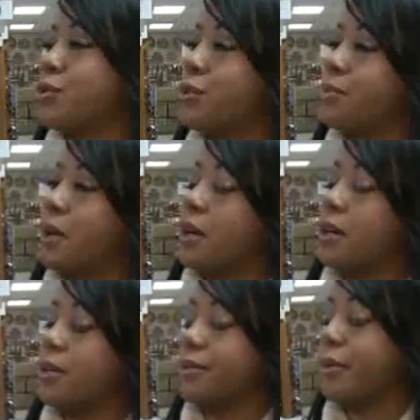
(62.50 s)
group,
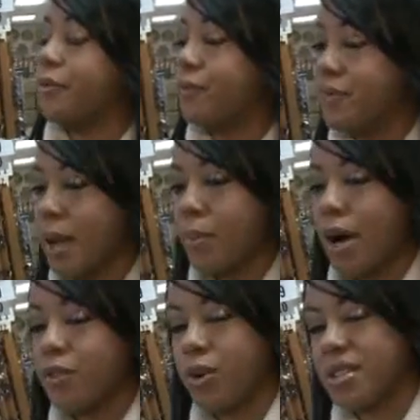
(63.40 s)
uh, a
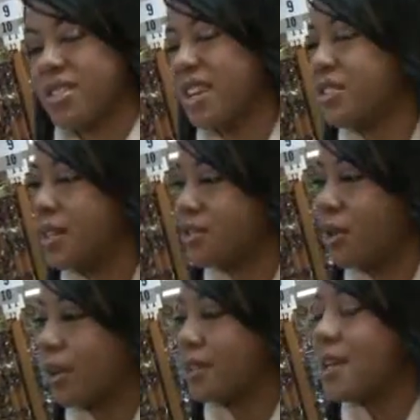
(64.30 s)
nonprofit organization I
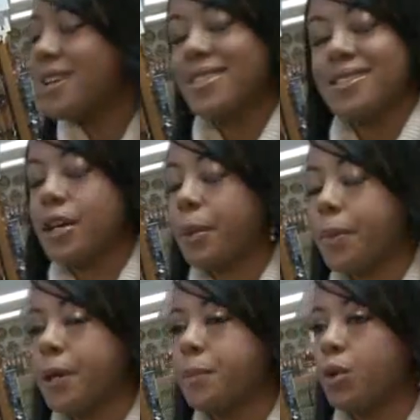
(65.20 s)
started just to help
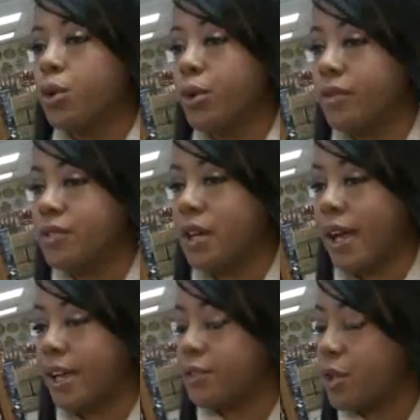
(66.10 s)
people who have done,
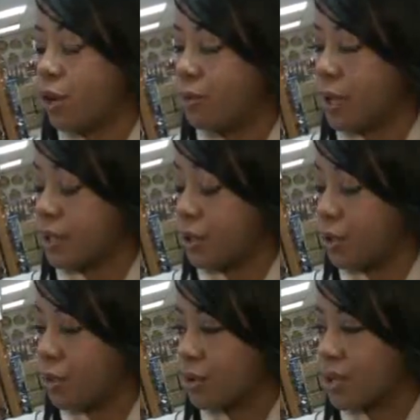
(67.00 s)
had, to- had
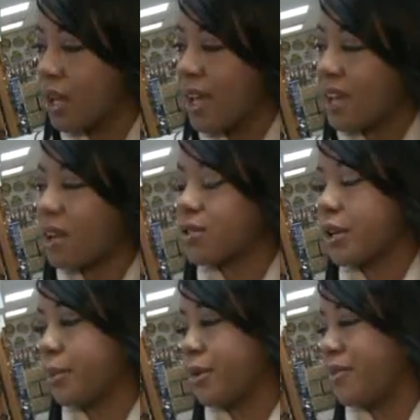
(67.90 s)
tumors and also
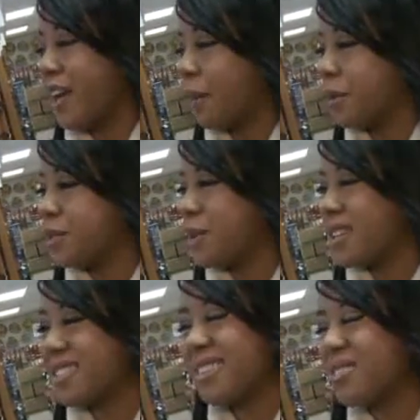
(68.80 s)
help their families
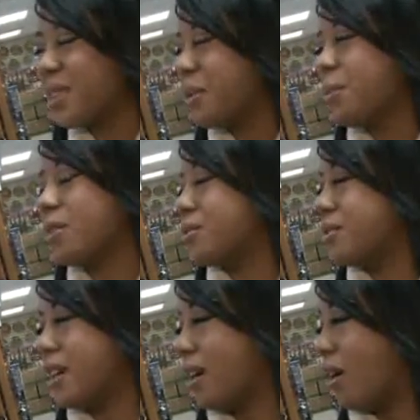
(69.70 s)
because I don't think people
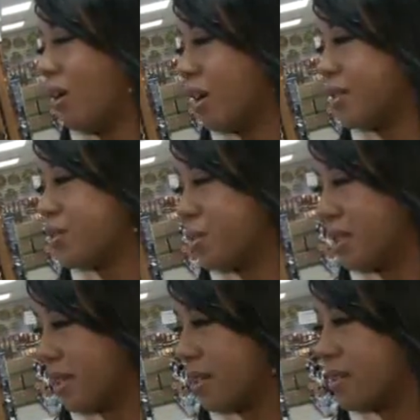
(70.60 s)
understand how hard this
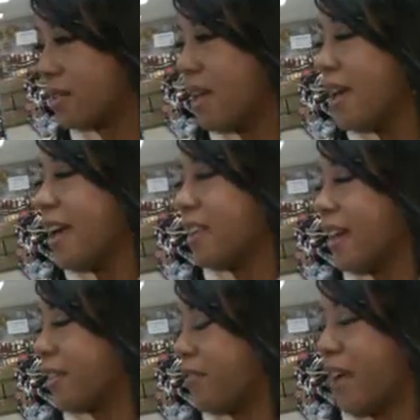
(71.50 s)
really is and
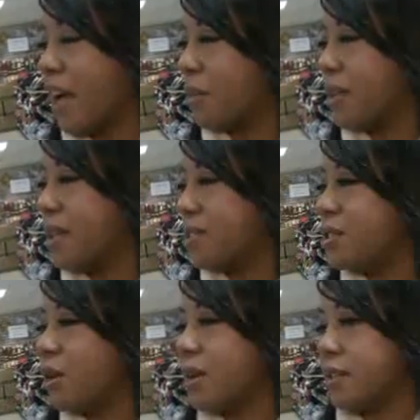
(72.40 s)
like the families,
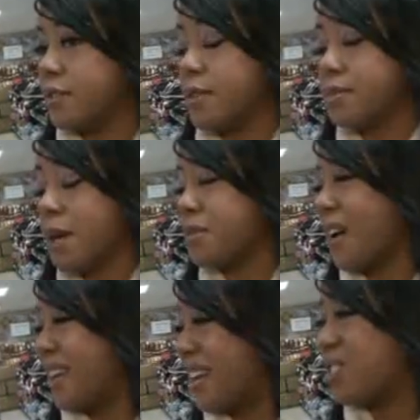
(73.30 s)
you know, and sometimes
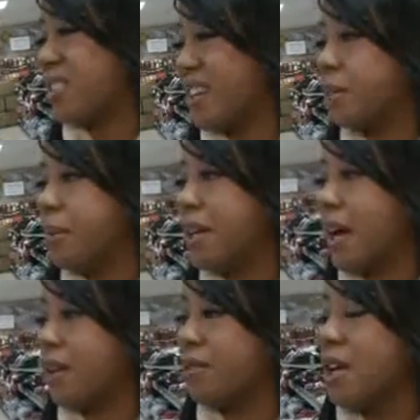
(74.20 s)
financially it can be
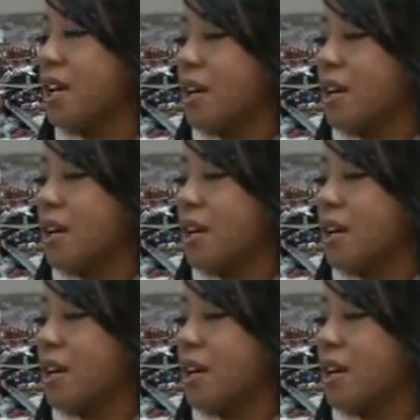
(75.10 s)
kind of